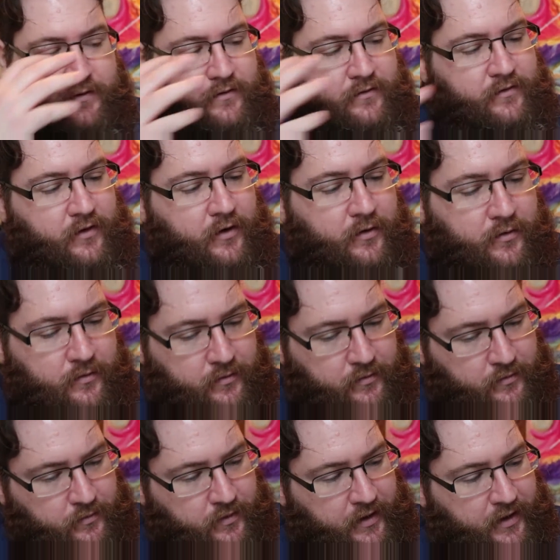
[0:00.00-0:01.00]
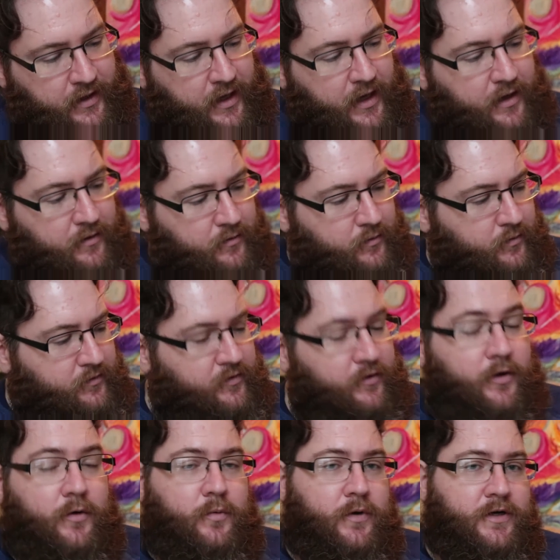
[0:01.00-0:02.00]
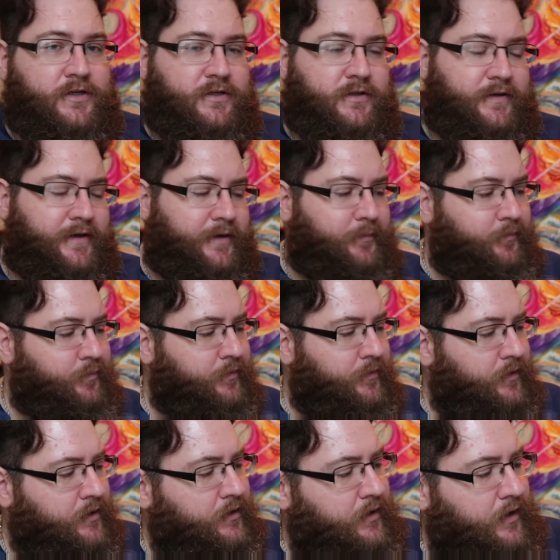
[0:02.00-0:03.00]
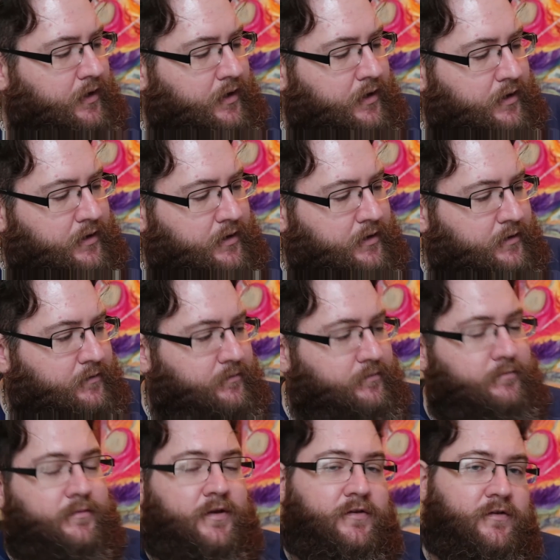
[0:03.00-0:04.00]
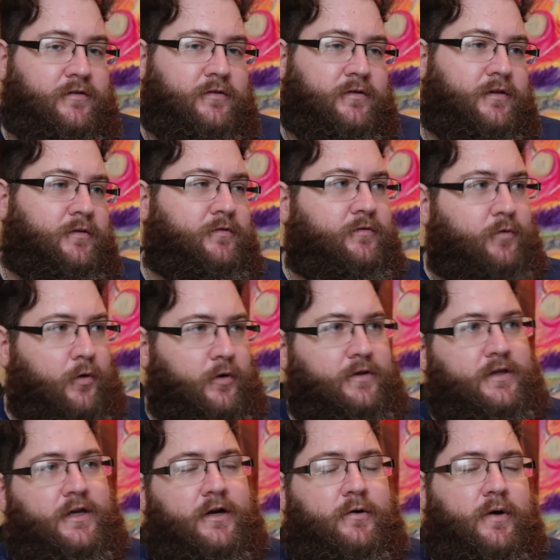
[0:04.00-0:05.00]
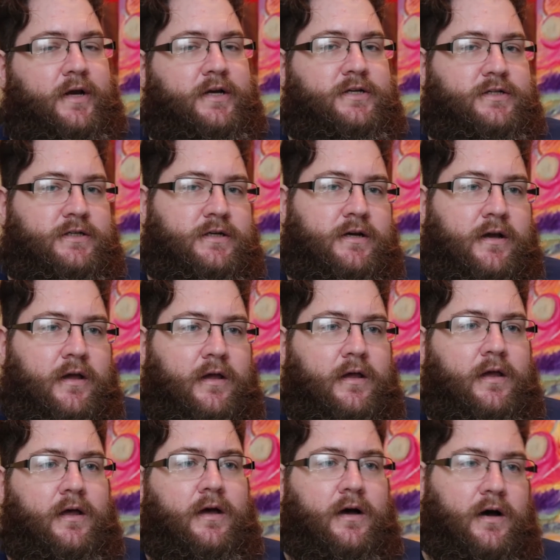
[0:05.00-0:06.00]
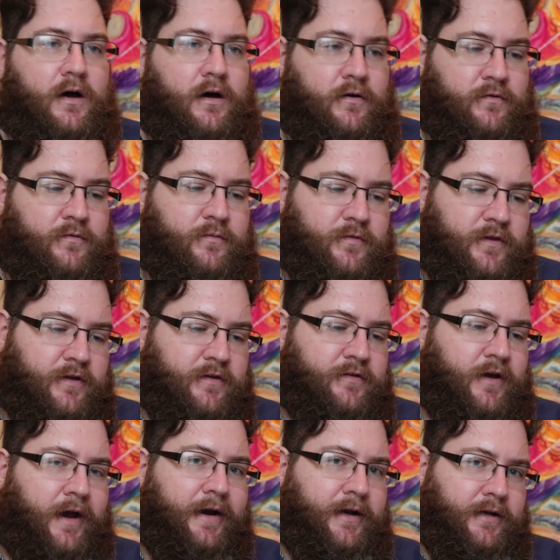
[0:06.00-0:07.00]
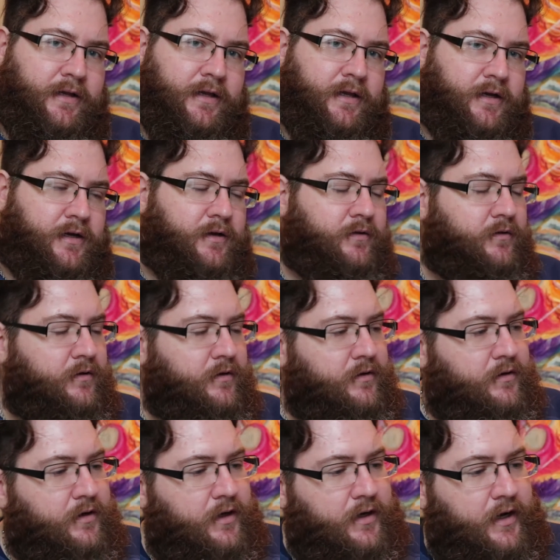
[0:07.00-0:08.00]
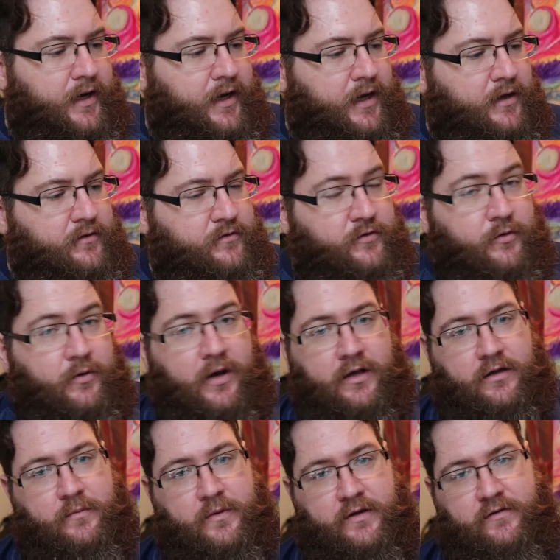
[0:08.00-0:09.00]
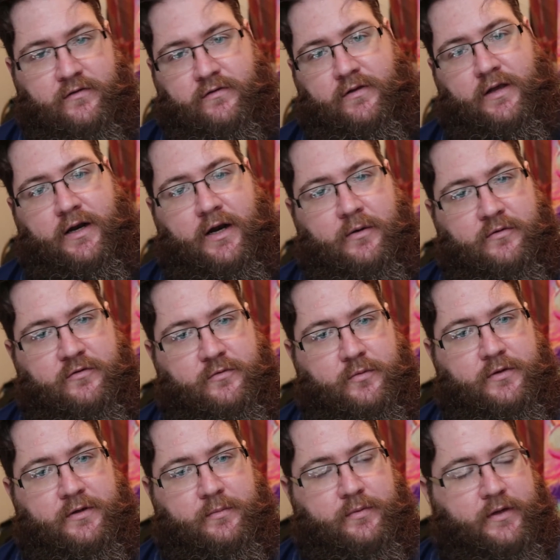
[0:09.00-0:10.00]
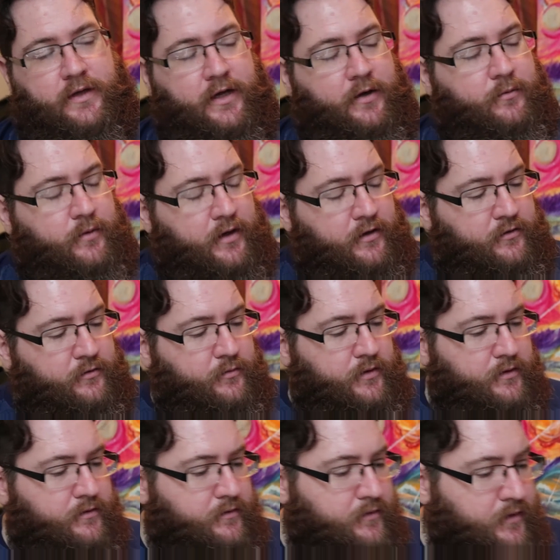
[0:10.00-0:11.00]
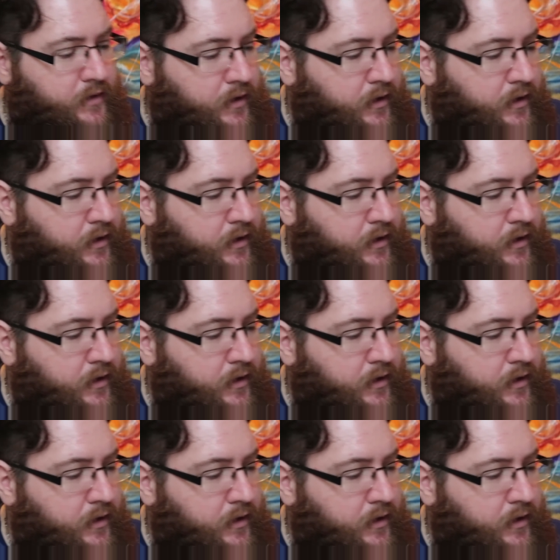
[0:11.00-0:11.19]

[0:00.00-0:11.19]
So when I came, so originally this is the 4th iteration of this idea, and I had 2 elements that I was really playing around with.